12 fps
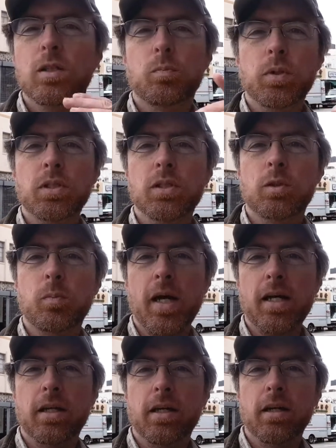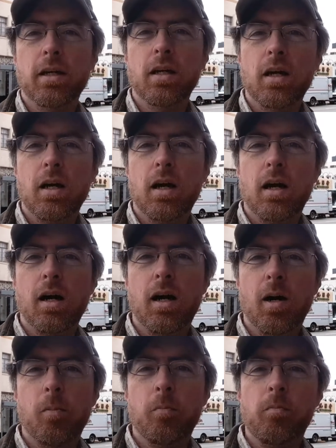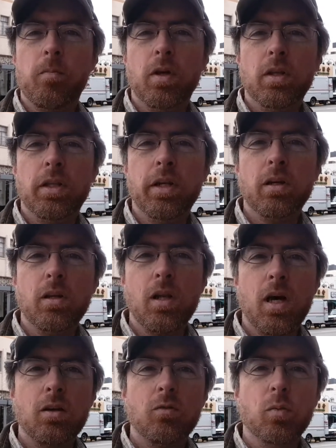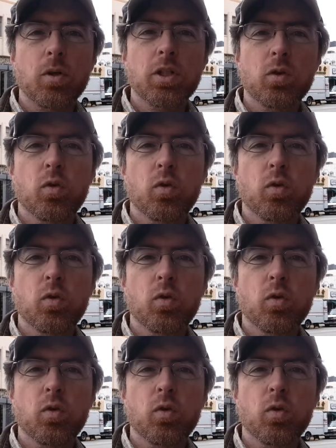these buildings back here, there are a lot of them are the